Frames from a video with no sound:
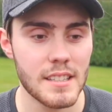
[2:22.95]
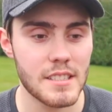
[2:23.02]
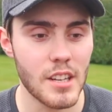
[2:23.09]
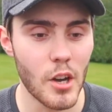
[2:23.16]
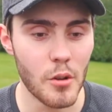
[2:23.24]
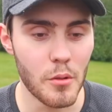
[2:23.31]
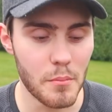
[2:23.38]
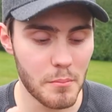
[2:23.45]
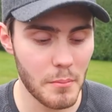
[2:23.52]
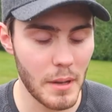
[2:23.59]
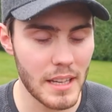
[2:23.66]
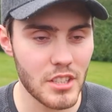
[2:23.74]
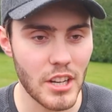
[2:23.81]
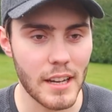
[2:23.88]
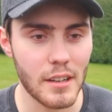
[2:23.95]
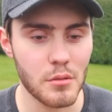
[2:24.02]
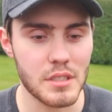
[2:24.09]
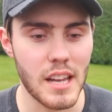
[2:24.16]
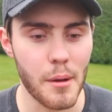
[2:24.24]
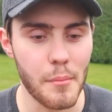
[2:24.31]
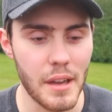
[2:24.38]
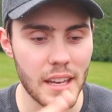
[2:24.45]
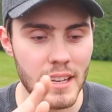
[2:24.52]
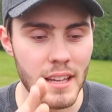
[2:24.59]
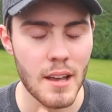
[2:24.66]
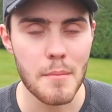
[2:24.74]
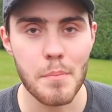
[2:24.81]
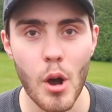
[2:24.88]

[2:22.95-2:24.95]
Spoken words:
So, main channel was coming...